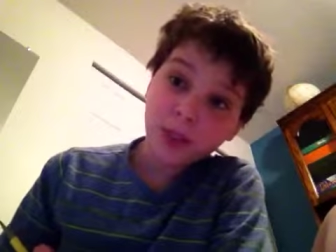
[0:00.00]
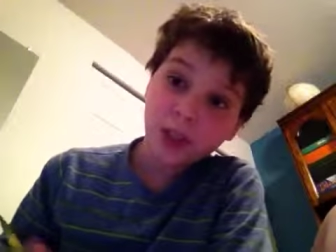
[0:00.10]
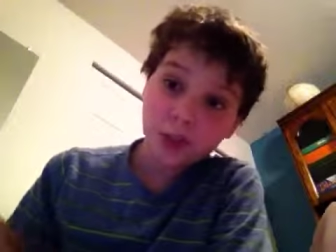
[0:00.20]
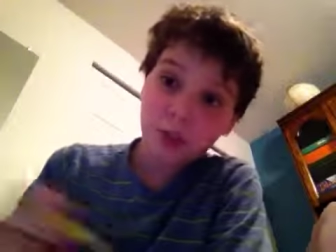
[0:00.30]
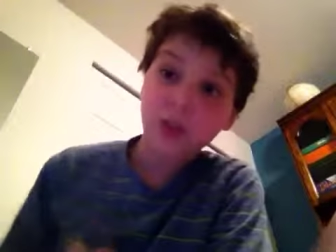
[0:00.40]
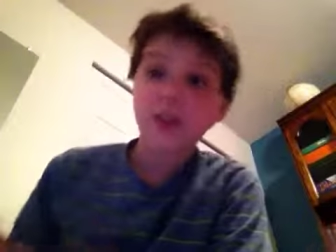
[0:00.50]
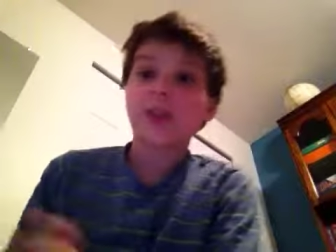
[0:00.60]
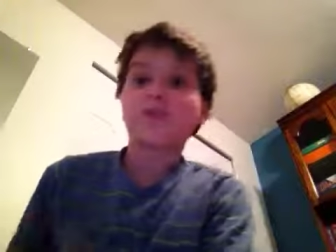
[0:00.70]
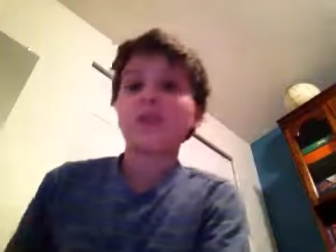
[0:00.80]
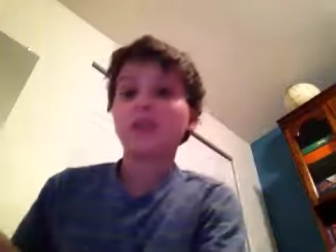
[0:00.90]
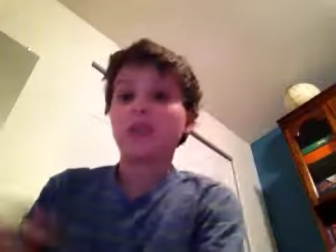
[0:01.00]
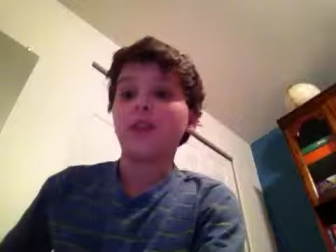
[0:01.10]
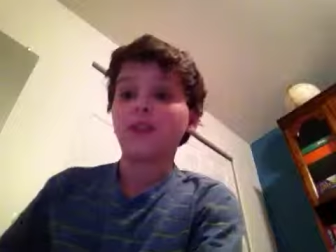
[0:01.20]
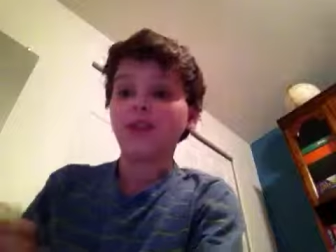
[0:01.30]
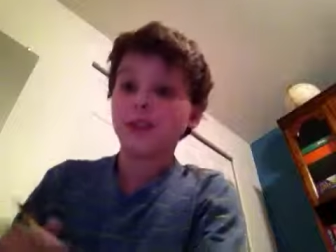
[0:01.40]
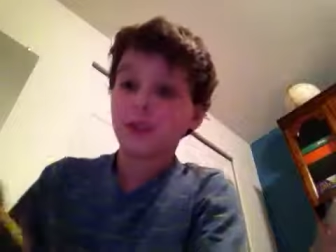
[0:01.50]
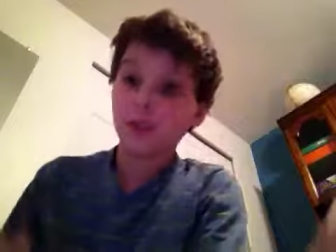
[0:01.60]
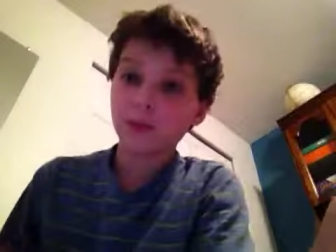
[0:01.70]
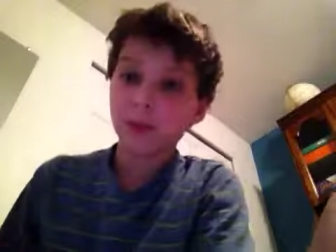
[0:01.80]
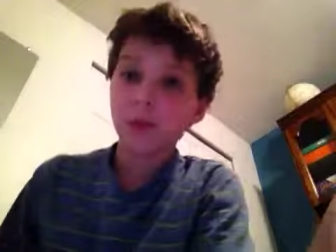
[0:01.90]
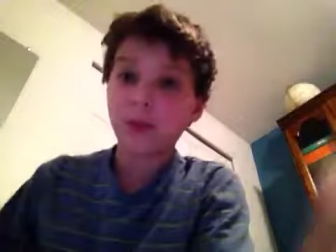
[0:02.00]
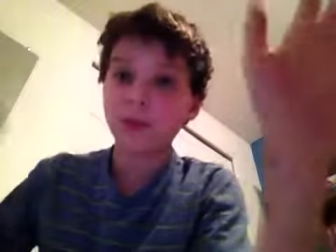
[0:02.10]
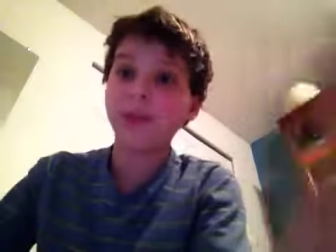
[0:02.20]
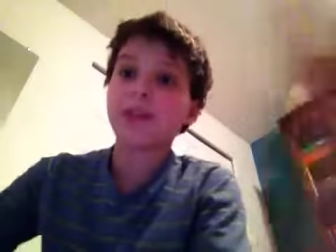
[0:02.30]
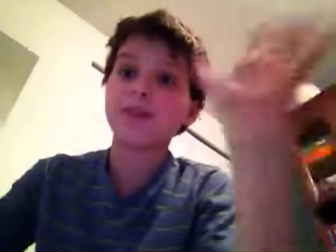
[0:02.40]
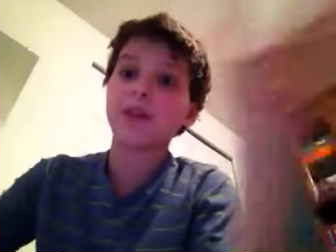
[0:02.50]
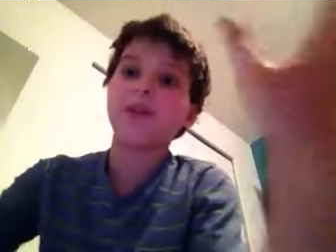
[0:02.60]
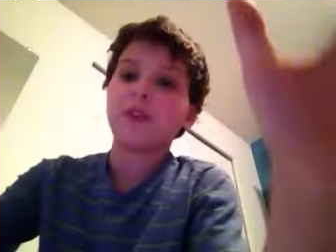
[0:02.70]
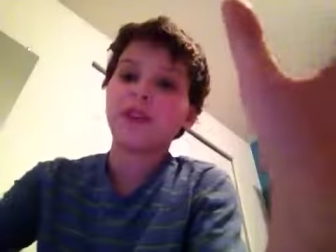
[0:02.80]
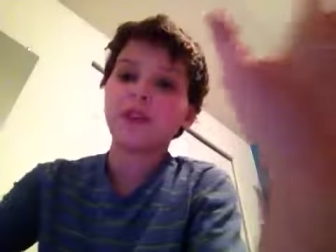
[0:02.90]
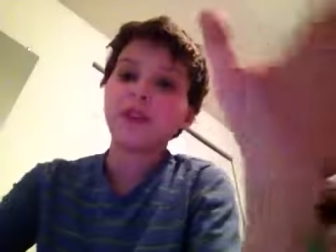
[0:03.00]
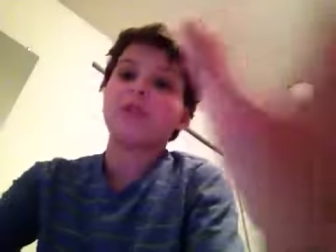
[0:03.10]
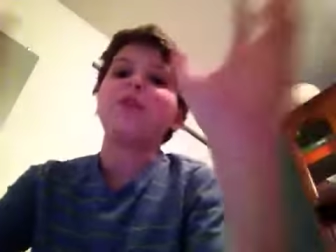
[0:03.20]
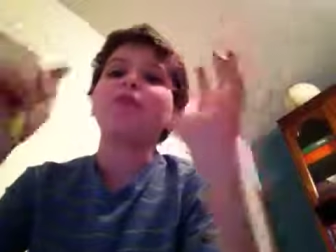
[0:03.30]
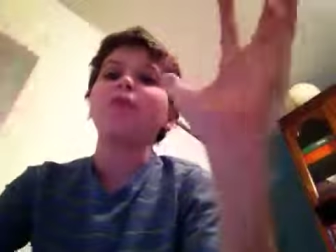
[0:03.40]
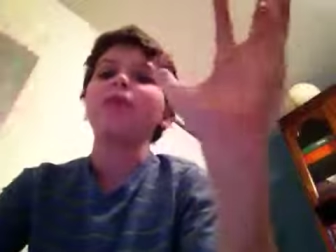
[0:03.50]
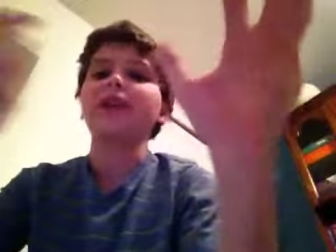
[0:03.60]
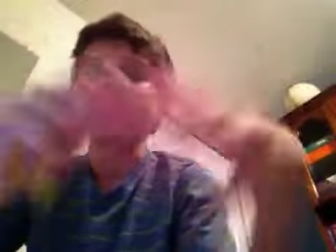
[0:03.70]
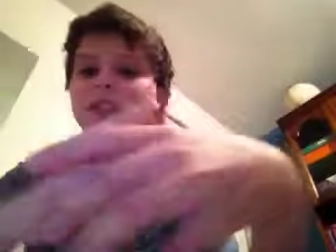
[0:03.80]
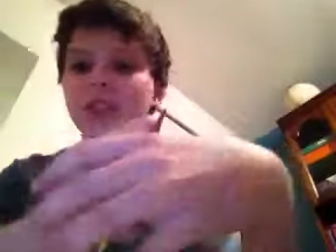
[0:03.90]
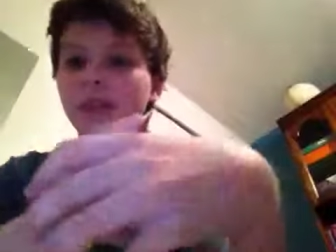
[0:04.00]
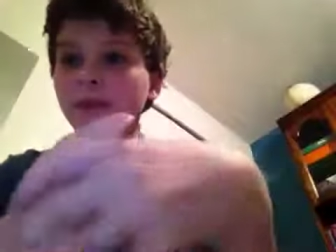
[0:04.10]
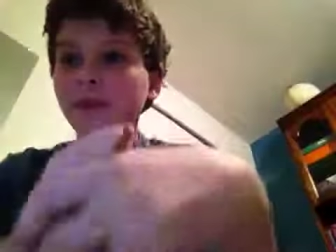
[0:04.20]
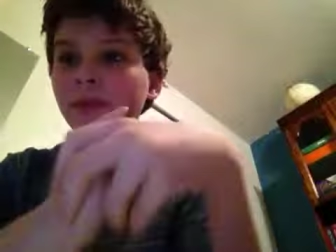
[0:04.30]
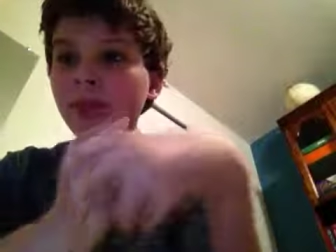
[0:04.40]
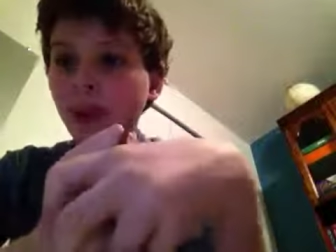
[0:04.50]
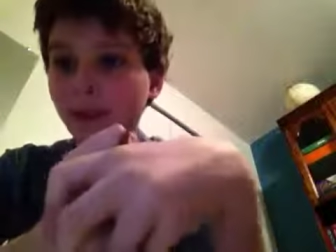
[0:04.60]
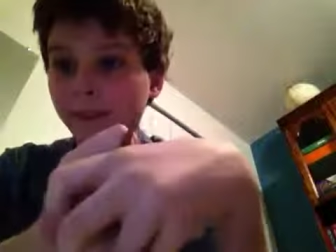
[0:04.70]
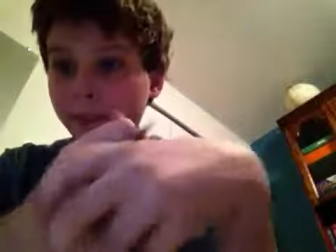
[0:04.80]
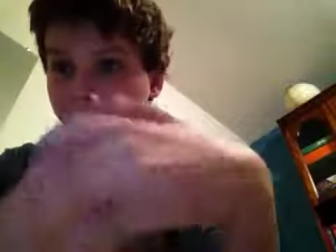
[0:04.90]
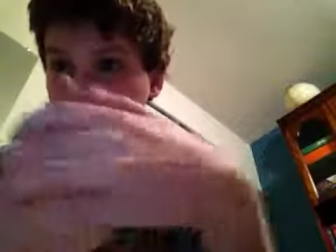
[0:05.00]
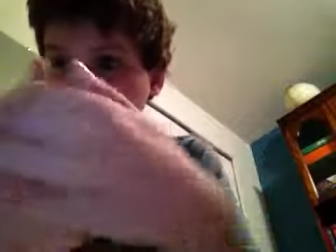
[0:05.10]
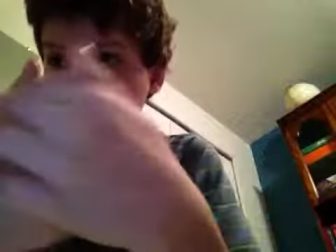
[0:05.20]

I will put them in the description, and please make a video because I would really like to see it. Thank you.